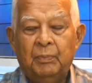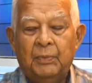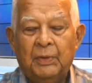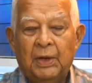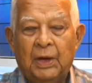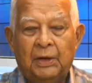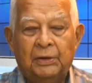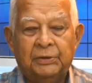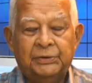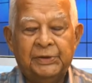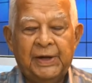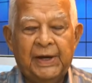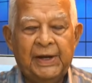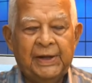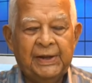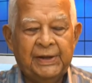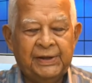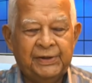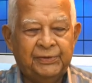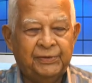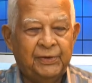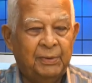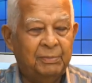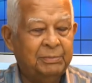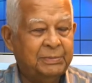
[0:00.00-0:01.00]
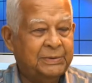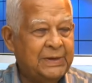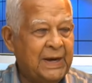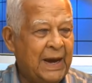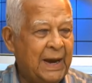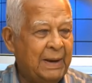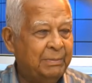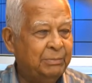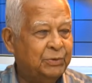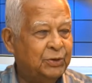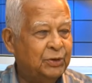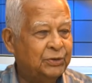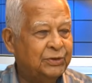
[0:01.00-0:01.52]
race from
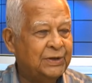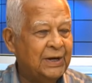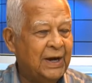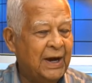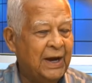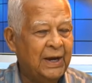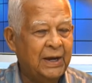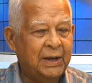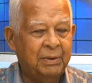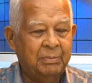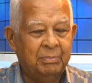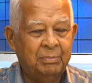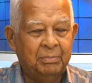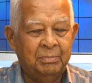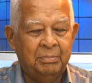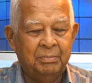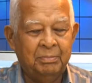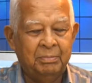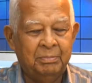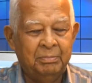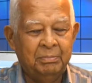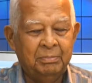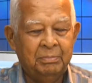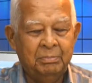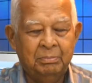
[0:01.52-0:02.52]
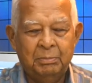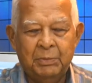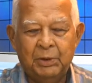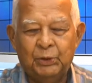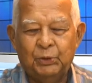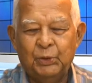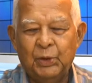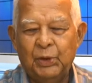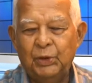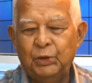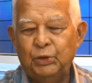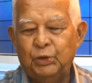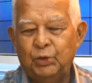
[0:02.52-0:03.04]
time to time
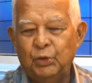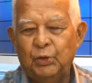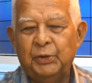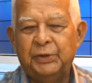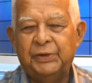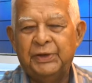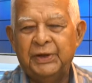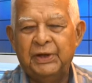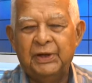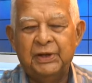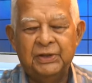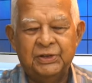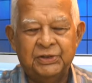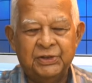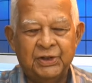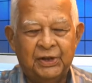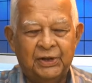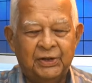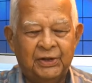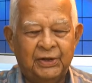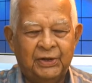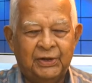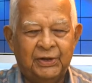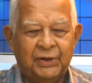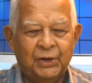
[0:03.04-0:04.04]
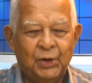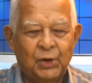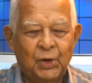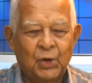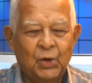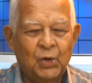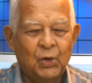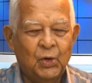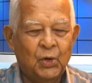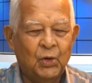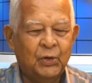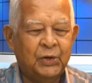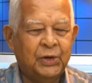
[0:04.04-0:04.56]
between two surgeons
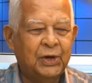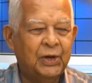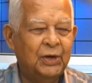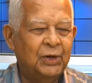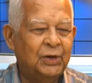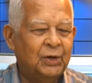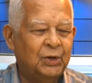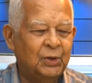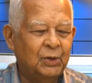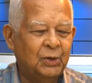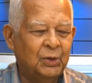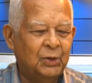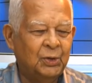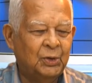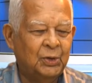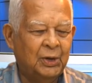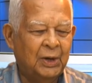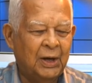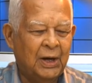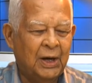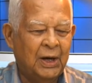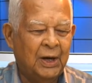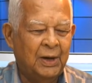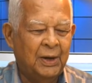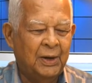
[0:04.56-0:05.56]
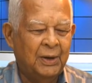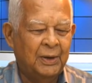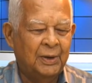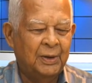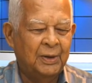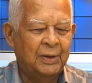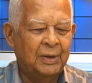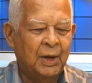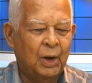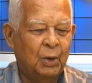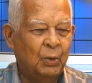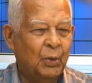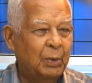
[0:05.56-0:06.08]
who can do
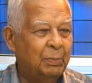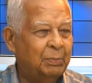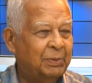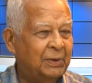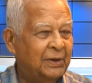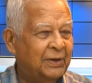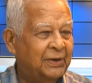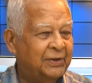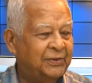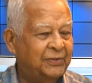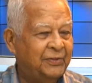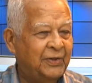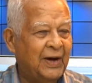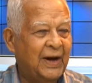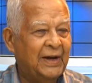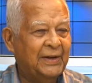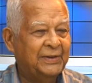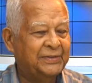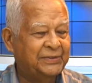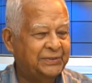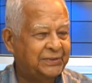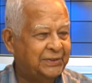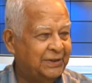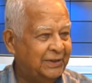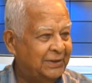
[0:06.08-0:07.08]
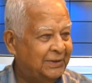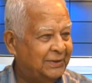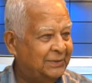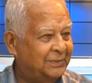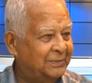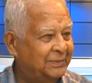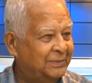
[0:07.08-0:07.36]
a Whipple's faster.